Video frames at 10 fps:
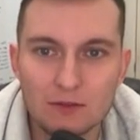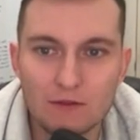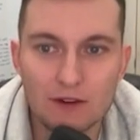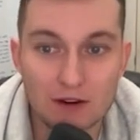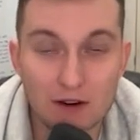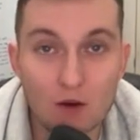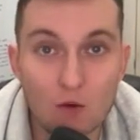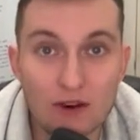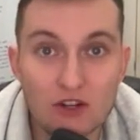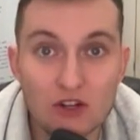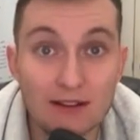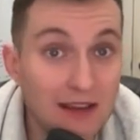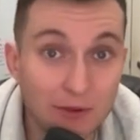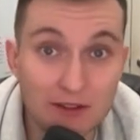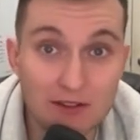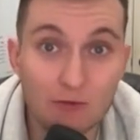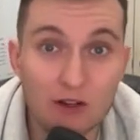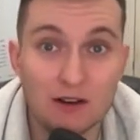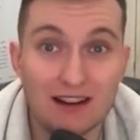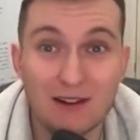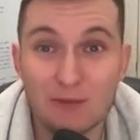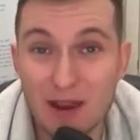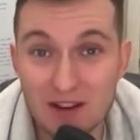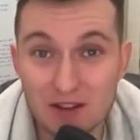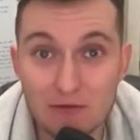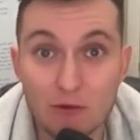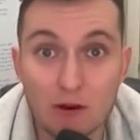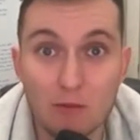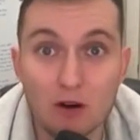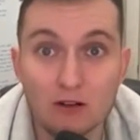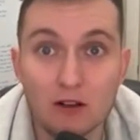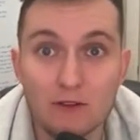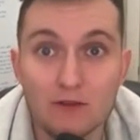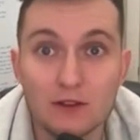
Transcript: figure out which templates and which kind of pages that we want to model off of.